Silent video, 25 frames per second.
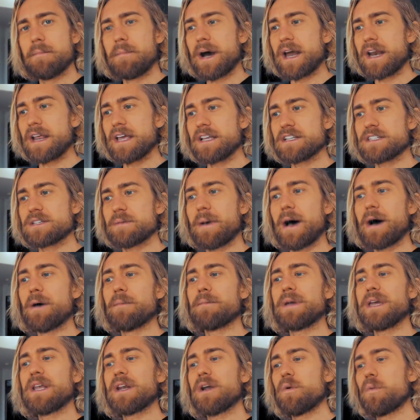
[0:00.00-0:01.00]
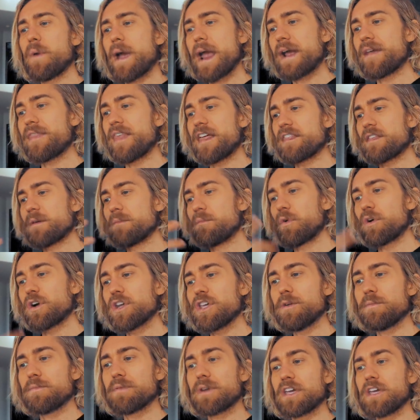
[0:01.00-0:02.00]
But it's about being aware that the more
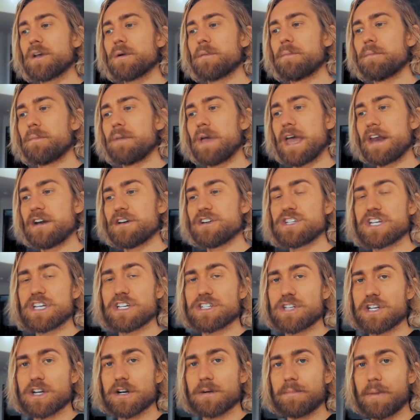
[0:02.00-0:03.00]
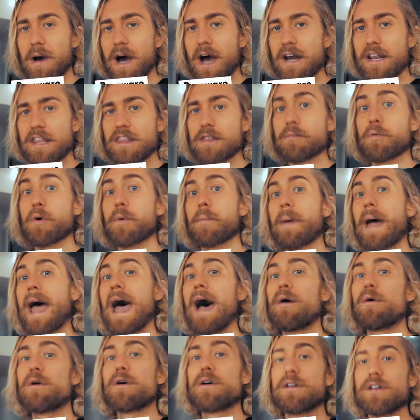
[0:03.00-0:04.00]
you bring your energy into your body, the more
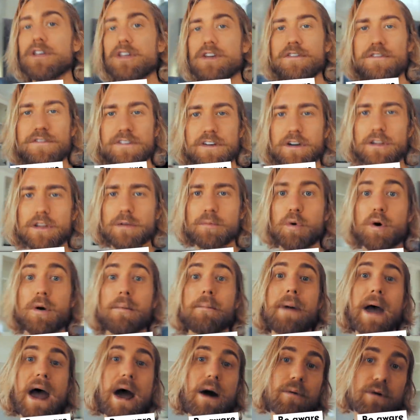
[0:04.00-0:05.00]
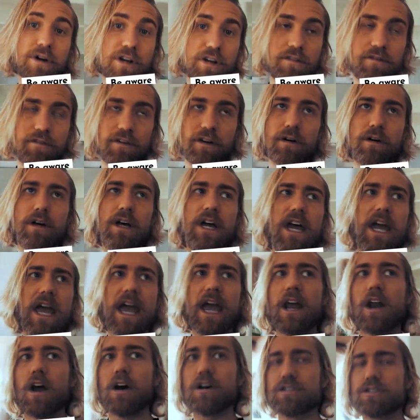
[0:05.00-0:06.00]
power you feel, the more empowered you feel,
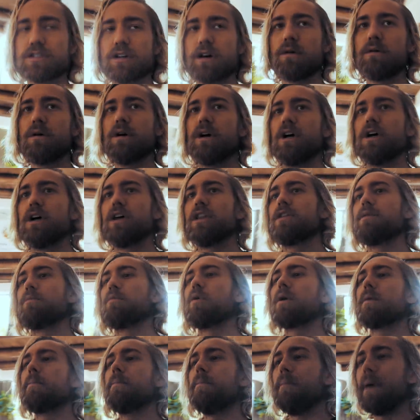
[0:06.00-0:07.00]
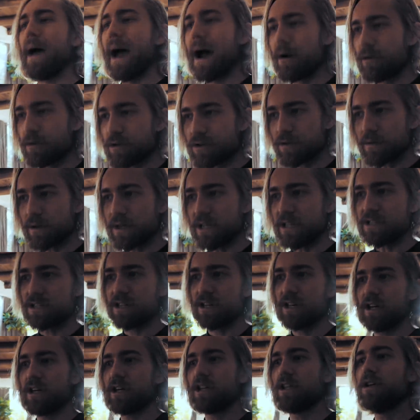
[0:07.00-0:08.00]
and also the more
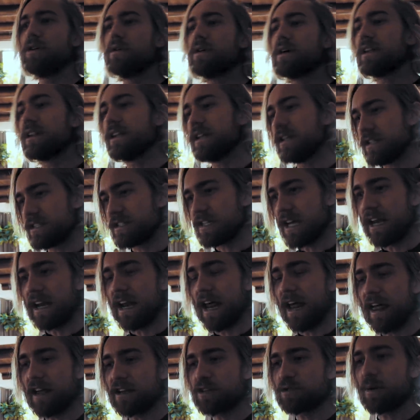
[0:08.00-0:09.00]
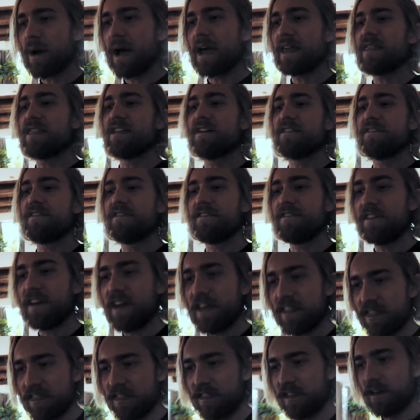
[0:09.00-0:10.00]
boundaries you can then set. Now that's why the
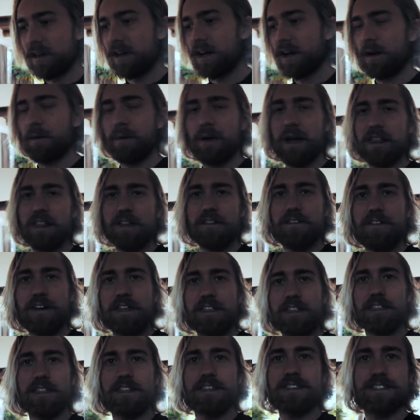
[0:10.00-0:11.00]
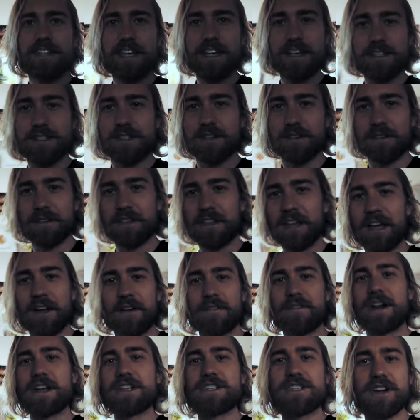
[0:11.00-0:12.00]
fifth, are we on the fifth or the sixth thing
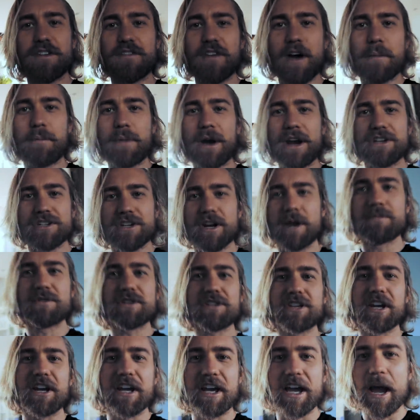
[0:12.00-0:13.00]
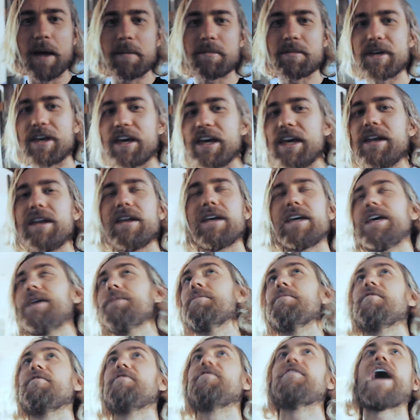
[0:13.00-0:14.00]
of raising your vibration? I'm just going to
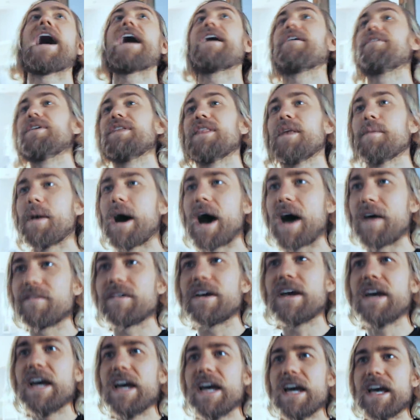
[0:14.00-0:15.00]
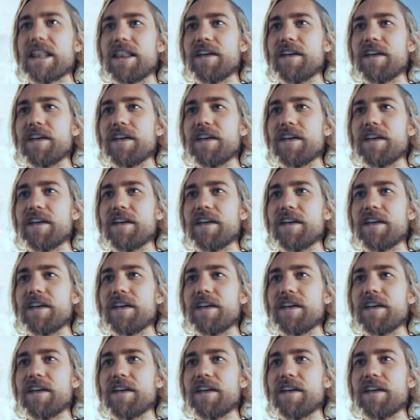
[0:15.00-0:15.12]
keep firing them off.